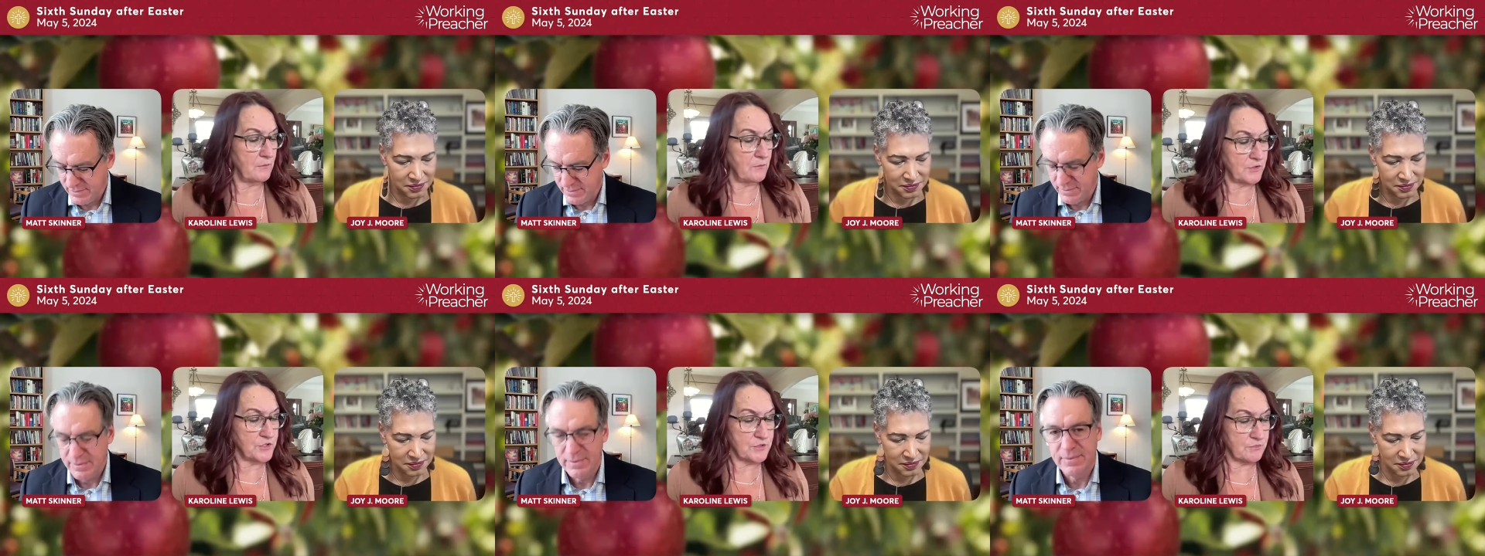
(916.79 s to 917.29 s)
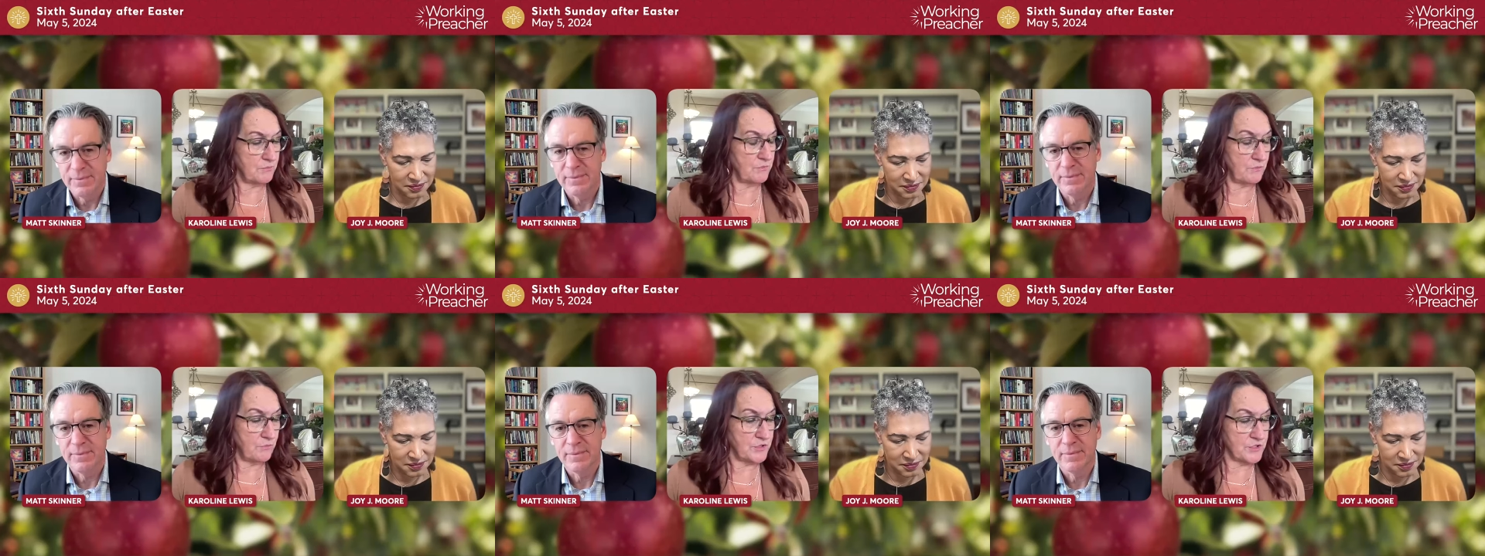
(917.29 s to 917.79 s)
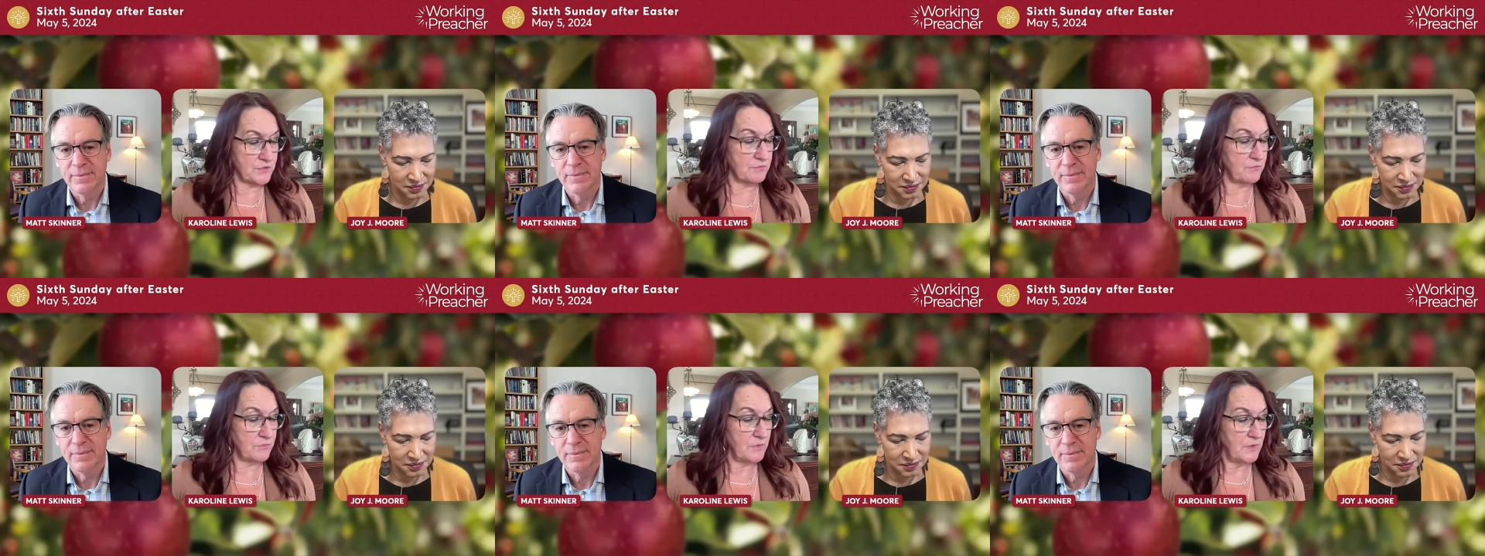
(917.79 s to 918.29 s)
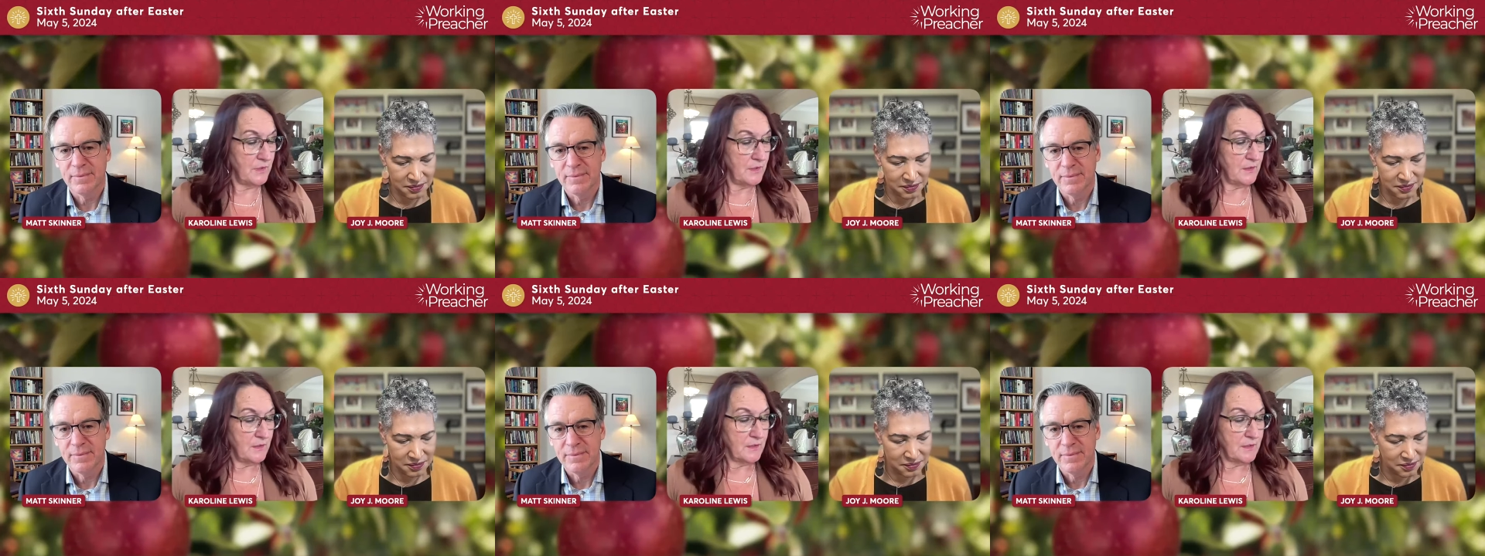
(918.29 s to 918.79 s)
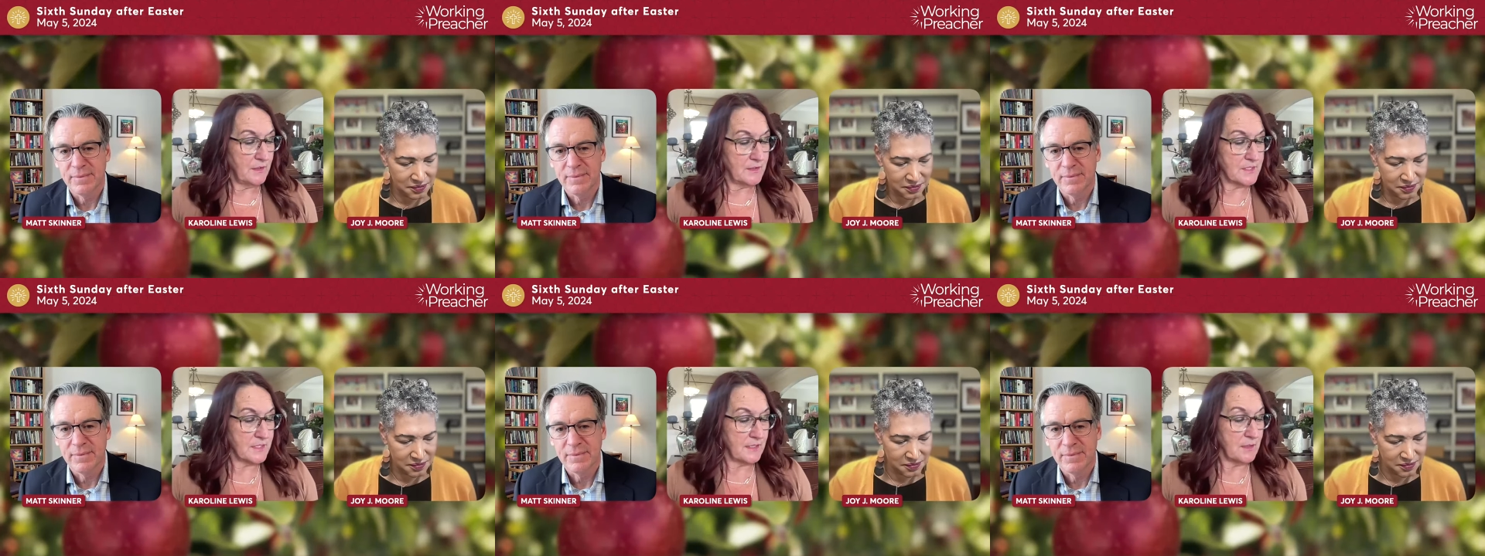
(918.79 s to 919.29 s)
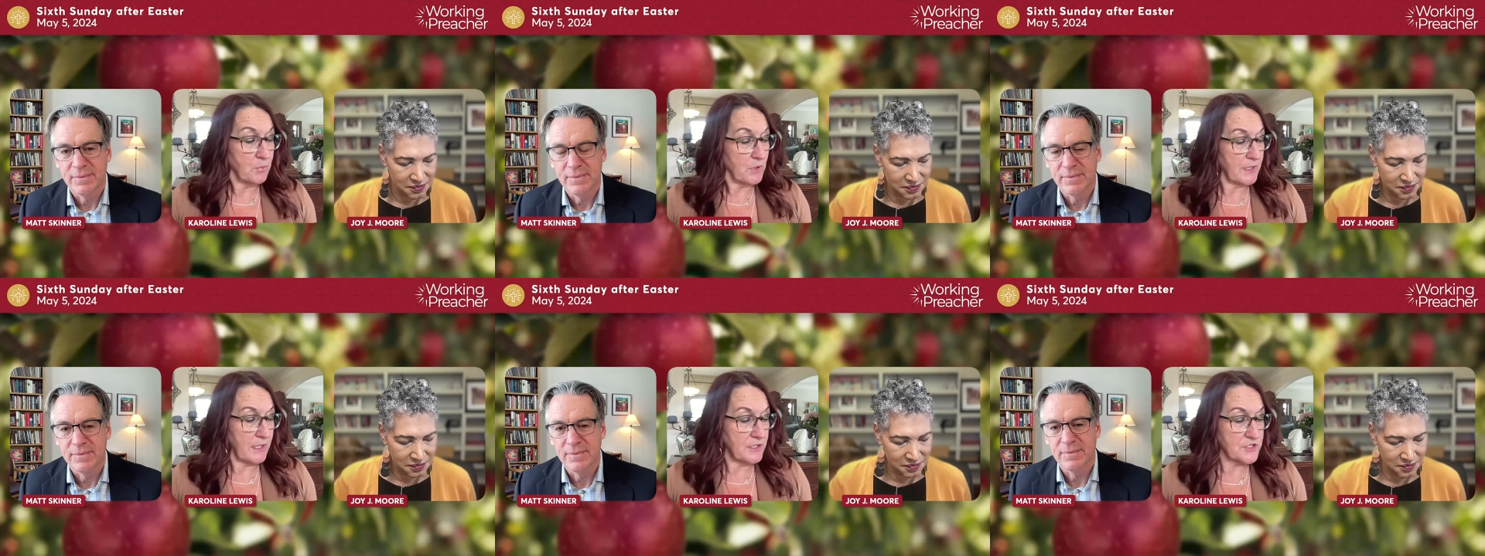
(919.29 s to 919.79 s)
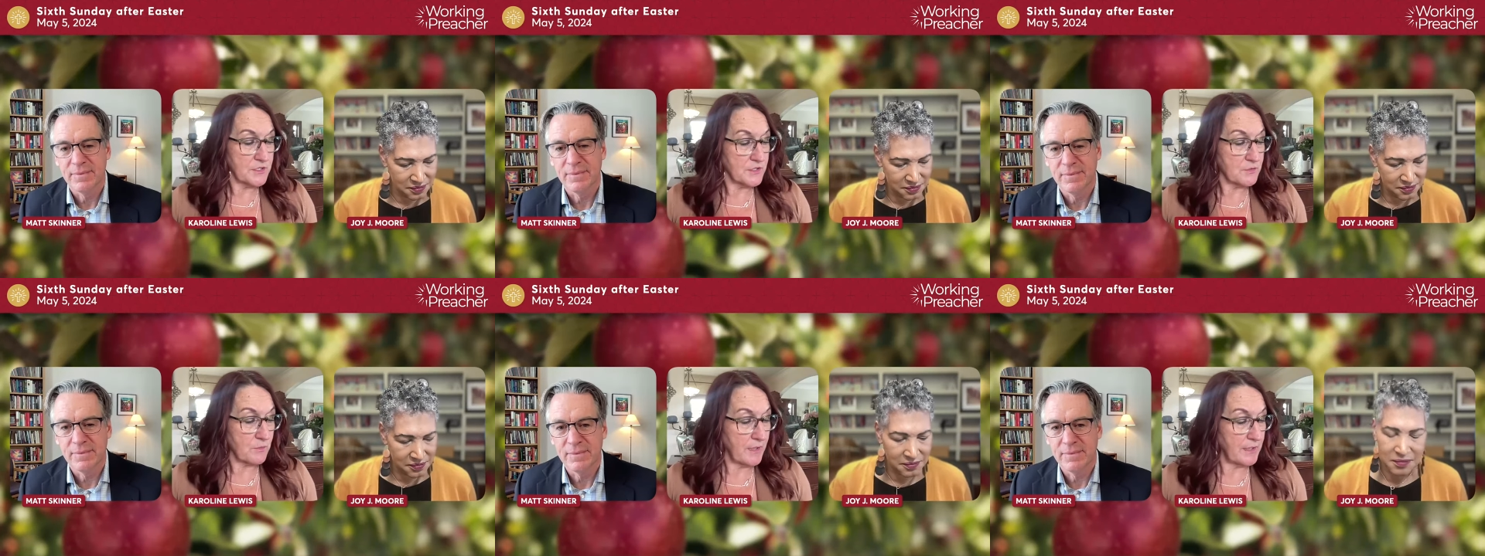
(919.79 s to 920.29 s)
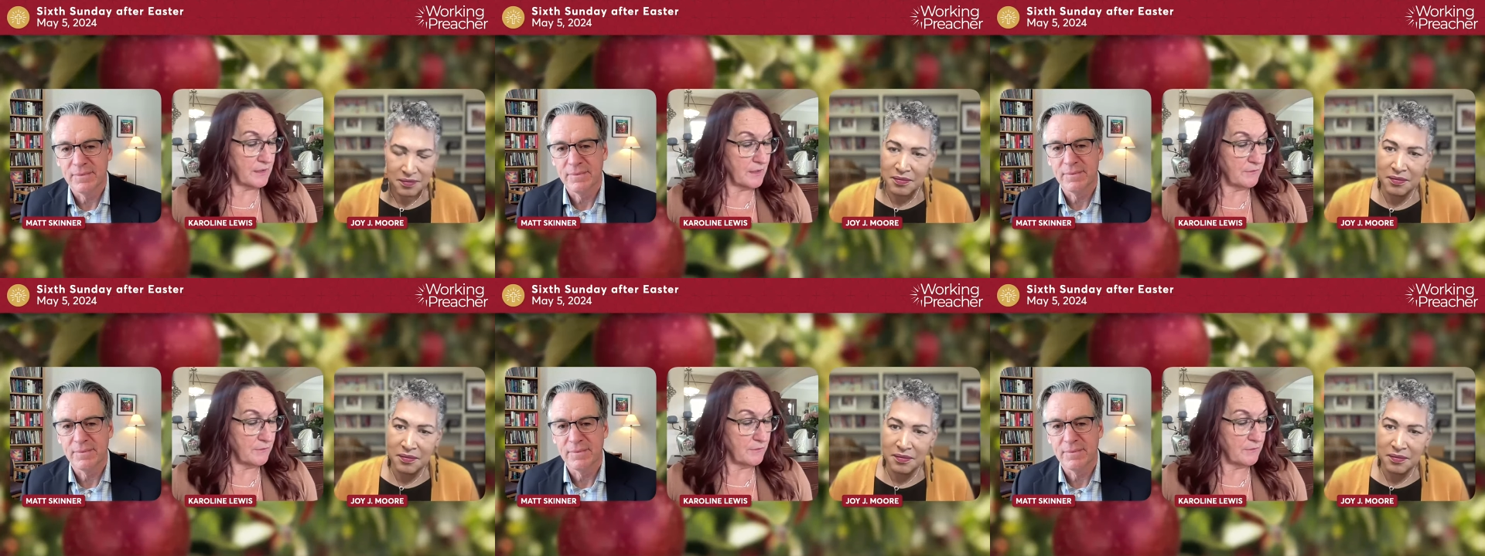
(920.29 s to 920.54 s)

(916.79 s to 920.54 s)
Speaker 1: which which is the implications, right,